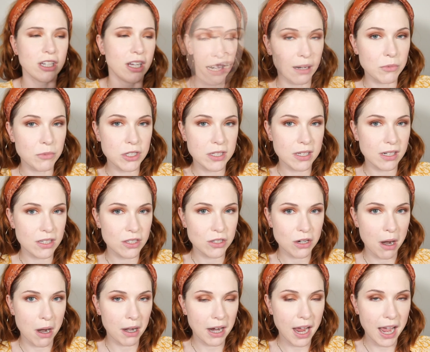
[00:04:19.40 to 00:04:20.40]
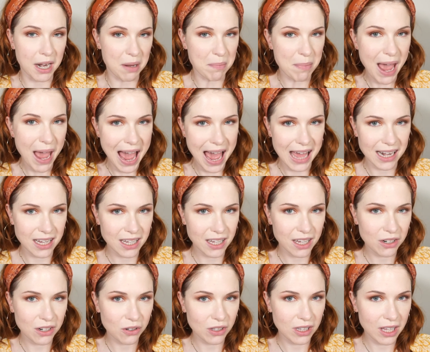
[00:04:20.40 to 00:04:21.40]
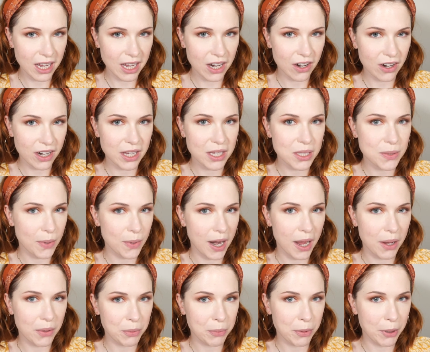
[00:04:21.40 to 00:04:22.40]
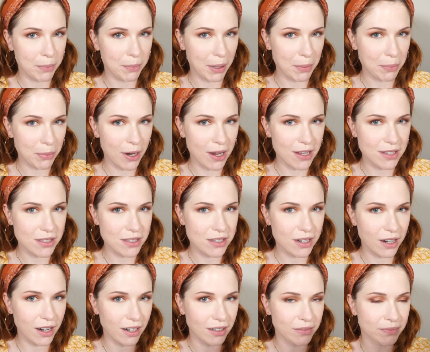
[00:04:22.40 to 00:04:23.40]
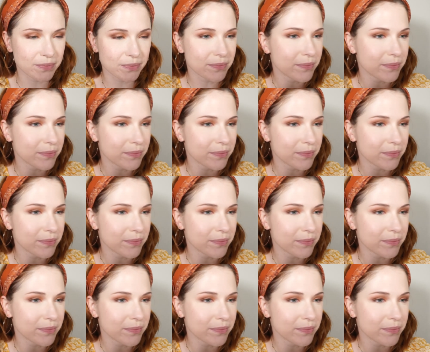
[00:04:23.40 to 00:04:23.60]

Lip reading: and I'm just gonna start kind of patting it on the areas where I would put my bronzer.